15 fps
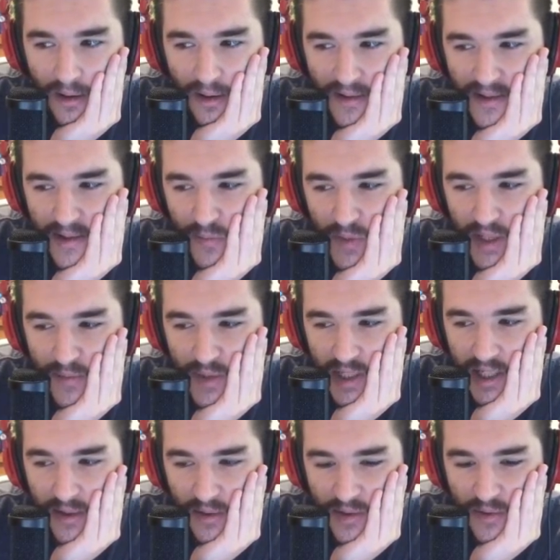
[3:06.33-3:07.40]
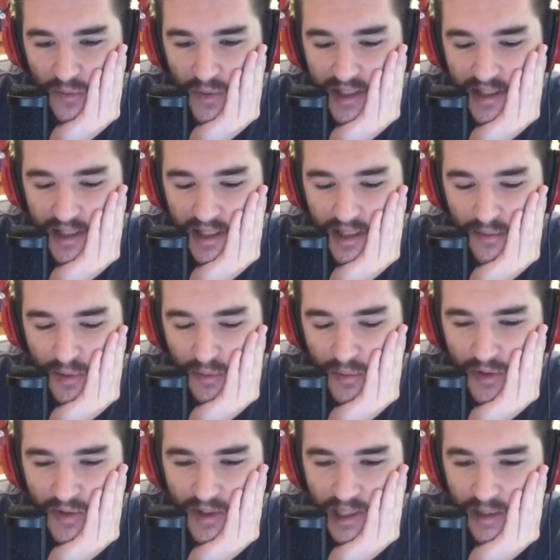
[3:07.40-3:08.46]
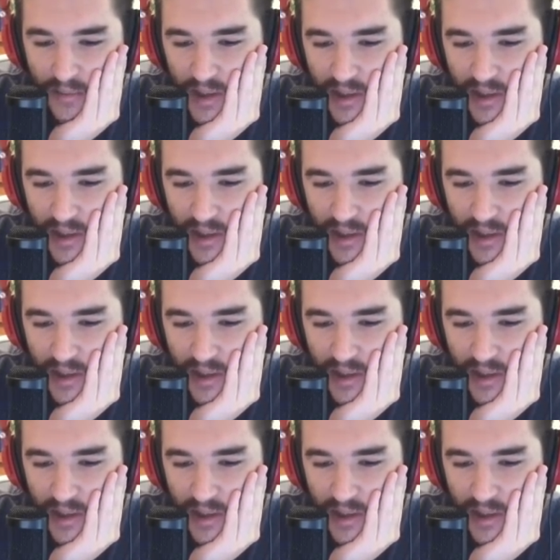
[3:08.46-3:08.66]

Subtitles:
Sometimes it high rolls and wins the game, but most of the time you